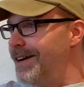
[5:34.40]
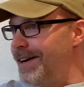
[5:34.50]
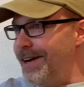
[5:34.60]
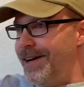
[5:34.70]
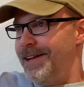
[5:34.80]

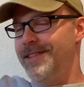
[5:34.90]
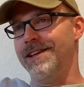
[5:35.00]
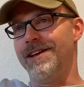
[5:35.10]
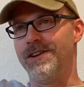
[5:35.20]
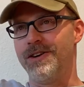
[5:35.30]
uh,
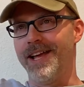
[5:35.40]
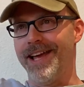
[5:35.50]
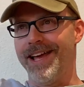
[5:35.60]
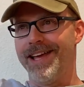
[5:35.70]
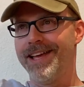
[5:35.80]
the other
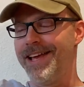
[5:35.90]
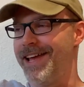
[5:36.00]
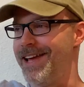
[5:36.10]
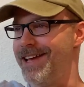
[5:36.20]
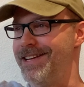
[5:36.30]
day,
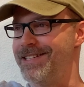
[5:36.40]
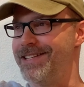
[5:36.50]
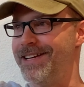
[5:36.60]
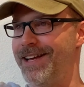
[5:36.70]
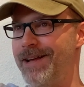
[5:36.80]

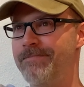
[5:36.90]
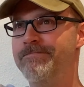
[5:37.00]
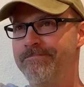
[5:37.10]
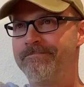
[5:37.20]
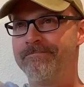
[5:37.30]
and uh,
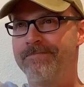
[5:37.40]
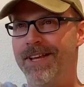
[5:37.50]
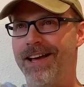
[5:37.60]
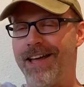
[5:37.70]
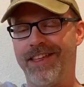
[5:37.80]

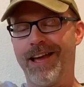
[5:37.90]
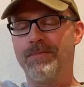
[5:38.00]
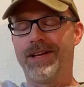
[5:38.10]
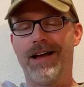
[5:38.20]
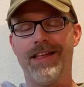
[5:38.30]
I think
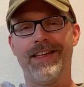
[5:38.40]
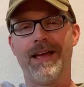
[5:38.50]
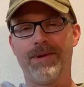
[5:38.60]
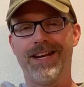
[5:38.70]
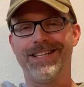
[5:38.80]
I'm I think
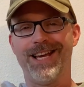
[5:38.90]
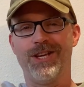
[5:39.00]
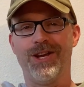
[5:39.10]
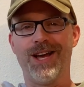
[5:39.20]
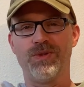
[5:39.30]
I'm going to
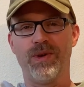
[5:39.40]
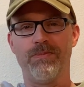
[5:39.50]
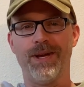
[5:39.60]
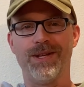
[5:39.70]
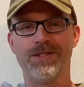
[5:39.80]
take you guys
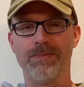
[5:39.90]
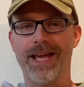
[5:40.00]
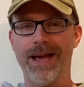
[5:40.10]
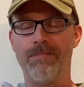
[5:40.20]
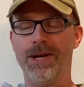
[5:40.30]
with me on some
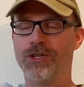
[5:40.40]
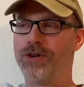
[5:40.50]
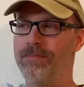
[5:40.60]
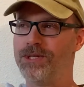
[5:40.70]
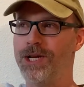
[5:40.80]
camping
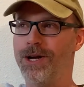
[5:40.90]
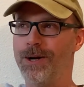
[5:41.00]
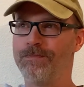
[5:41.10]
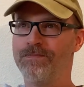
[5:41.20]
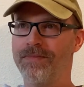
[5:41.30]
trips
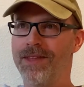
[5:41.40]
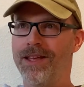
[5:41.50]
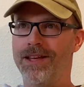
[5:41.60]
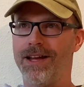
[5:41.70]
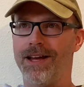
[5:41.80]
here
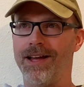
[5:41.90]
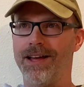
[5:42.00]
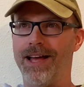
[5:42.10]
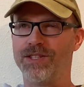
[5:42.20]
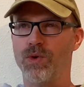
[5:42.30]

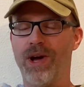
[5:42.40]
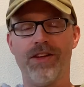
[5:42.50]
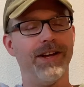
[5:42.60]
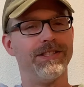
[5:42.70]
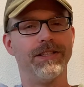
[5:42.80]
uh, as the
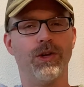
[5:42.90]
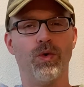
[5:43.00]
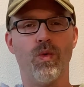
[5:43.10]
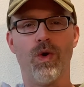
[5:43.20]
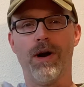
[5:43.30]
weather gets a
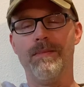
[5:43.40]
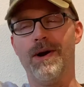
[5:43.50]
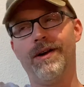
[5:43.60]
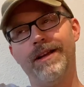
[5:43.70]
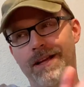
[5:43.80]
little
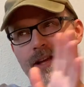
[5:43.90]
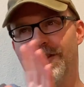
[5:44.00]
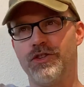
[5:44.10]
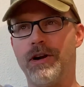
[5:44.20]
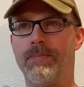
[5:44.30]
warmer.
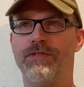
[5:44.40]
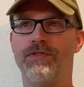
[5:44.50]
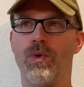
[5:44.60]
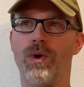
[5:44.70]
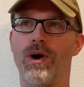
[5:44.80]
The trip
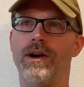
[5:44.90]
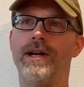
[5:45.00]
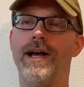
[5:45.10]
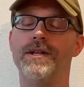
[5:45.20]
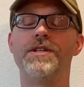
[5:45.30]

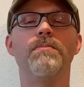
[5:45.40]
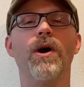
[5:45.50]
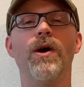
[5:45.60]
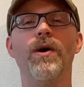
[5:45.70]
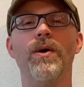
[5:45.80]
for uh,
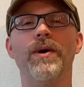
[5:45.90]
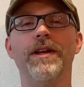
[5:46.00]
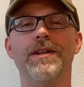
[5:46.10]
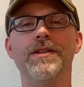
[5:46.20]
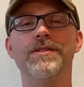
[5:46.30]
tomorrow
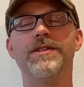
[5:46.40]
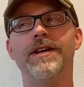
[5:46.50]
is